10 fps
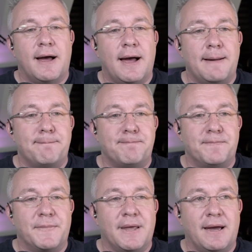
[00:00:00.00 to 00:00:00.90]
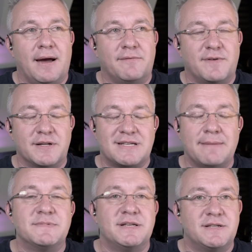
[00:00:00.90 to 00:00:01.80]
I've
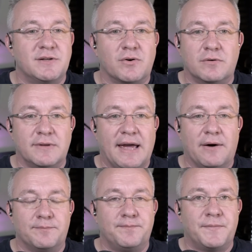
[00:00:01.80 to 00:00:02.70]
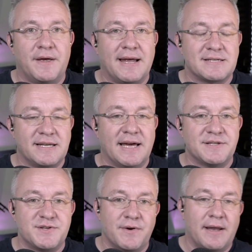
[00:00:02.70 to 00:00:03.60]
attempted to knuckle down and actually
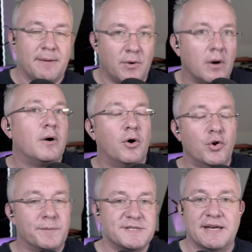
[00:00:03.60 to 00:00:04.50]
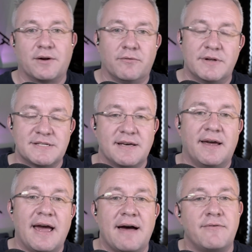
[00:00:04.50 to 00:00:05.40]
answer it. I'm not 100% convinced that
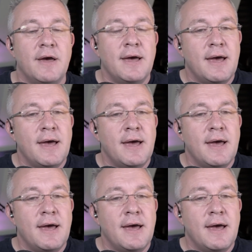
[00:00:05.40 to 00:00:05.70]
I have.